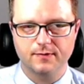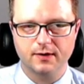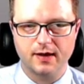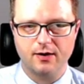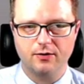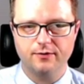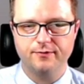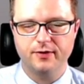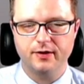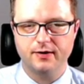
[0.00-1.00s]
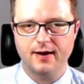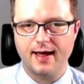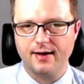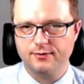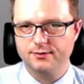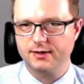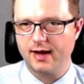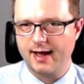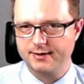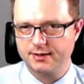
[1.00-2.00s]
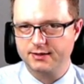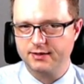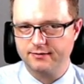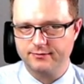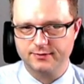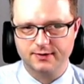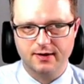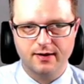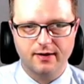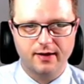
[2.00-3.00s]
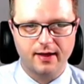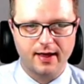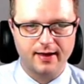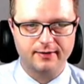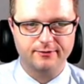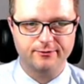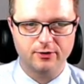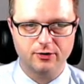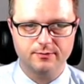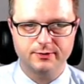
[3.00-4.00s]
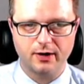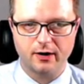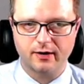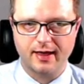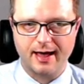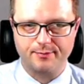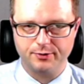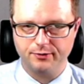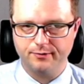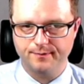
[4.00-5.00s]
Okay, all of the nouns and adjectives and verbs are capital.